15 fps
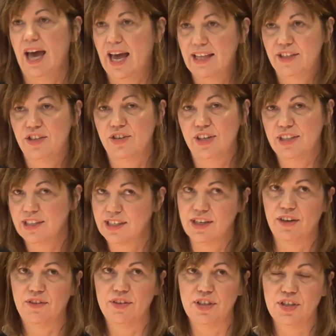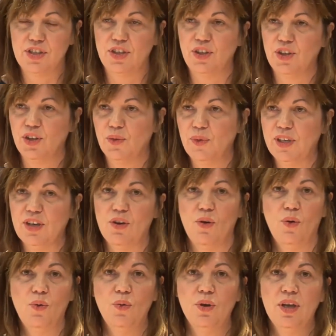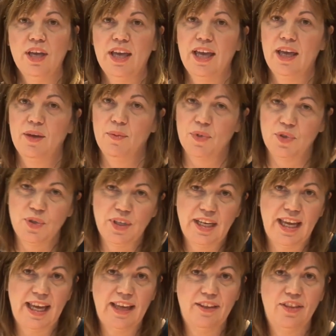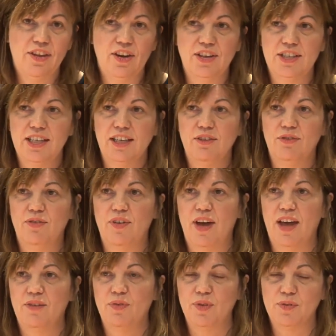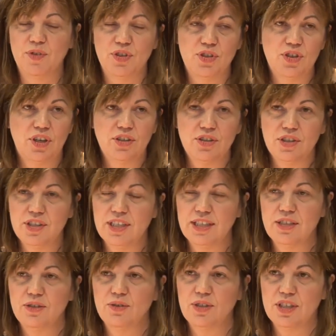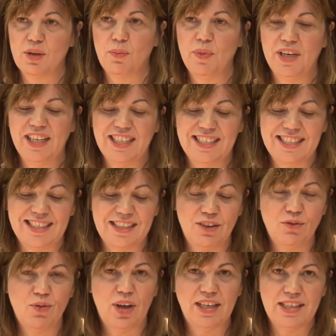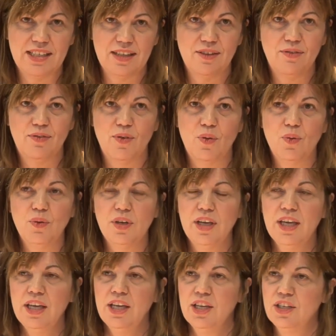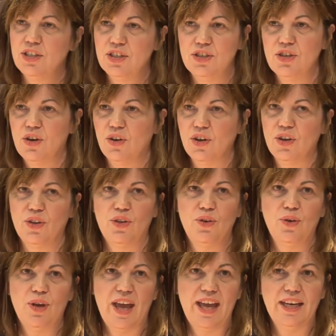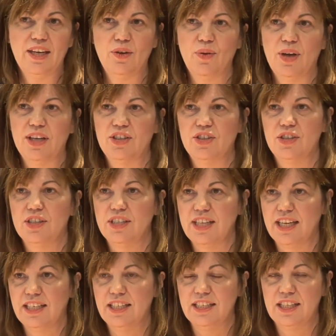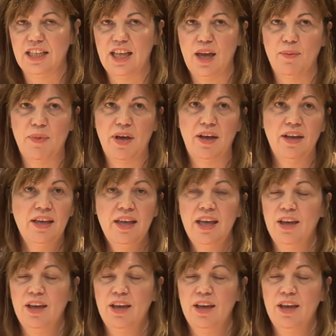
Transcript: answering service to you. We know between 8:30 and 5 we've structured it so somebody is sitting right at the phone to talk you through any questions, any dilemma.